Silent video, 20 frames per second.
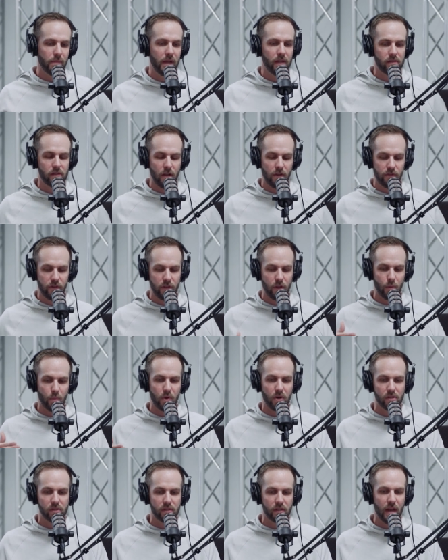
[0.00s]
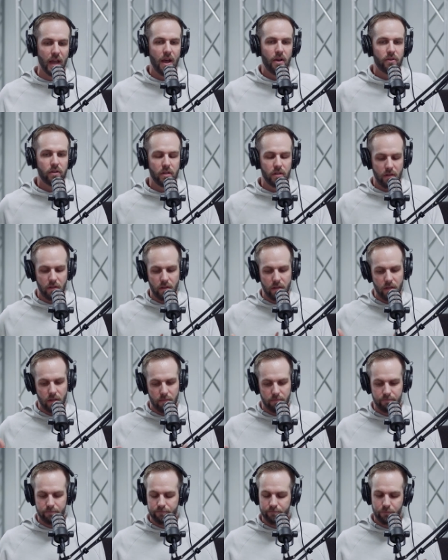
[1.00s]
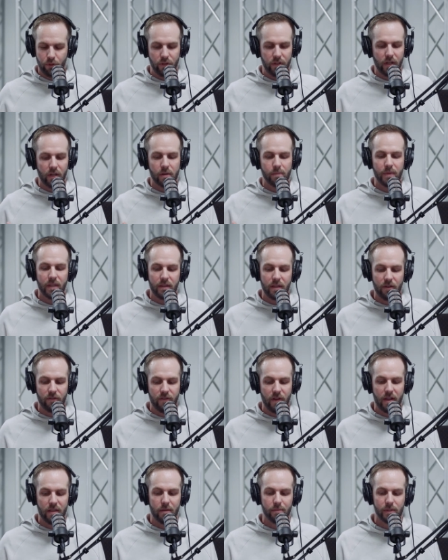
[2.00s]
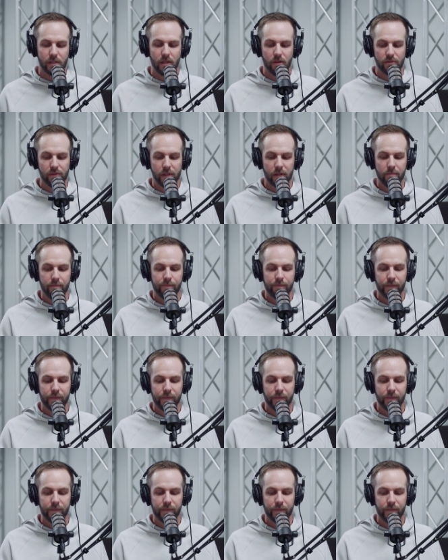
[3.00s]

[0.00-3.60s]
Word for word: based off of their personality or the predicament they find themselves in.